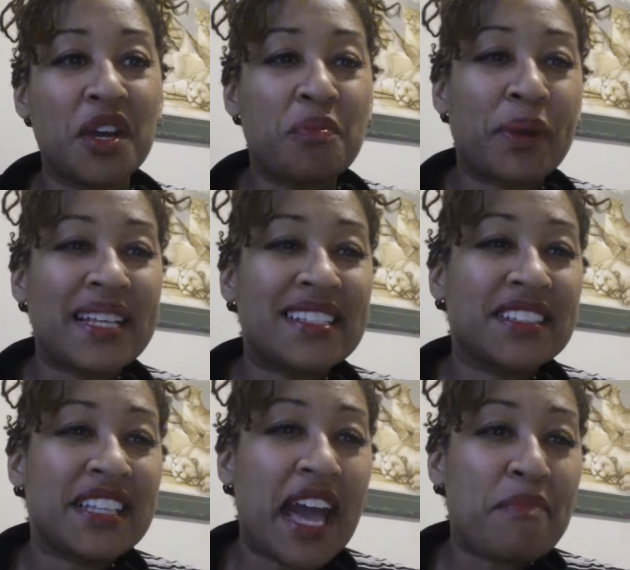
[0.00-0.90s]

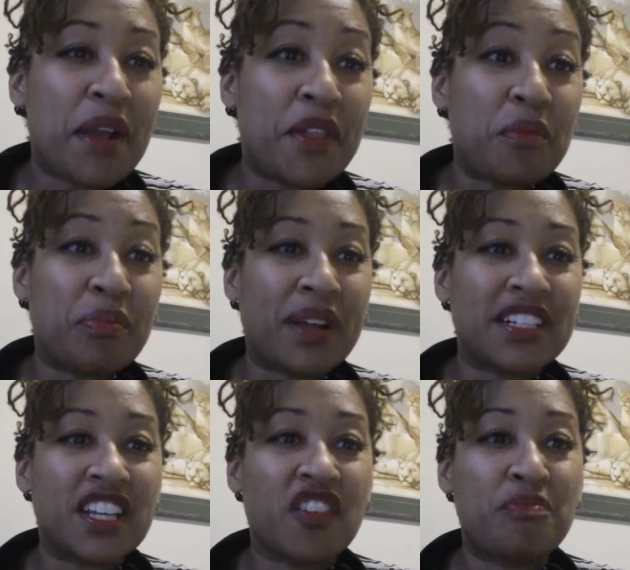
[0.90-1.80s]
Brazenly I bear the
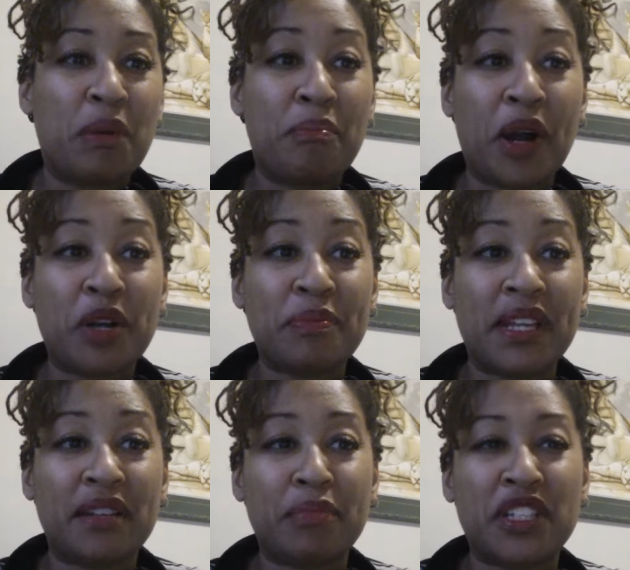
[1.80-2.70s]
brunt of
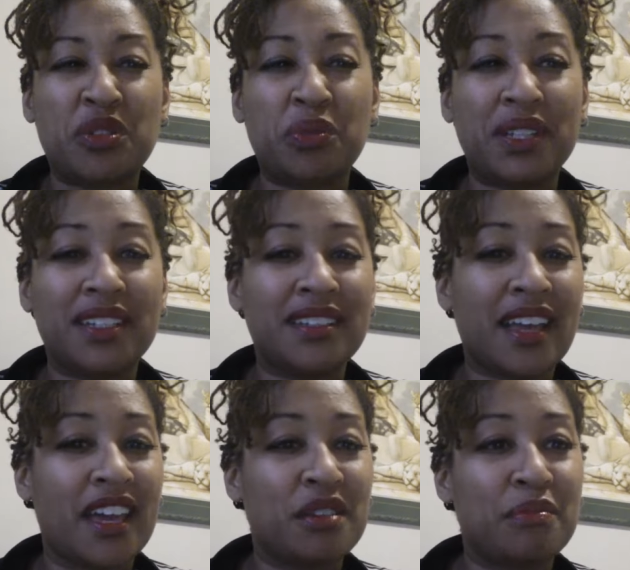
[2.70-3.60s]
bombardment between
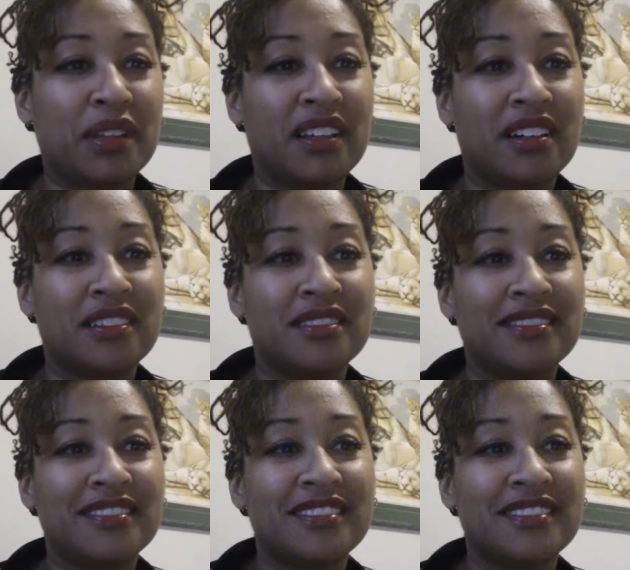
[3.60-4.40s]
and below,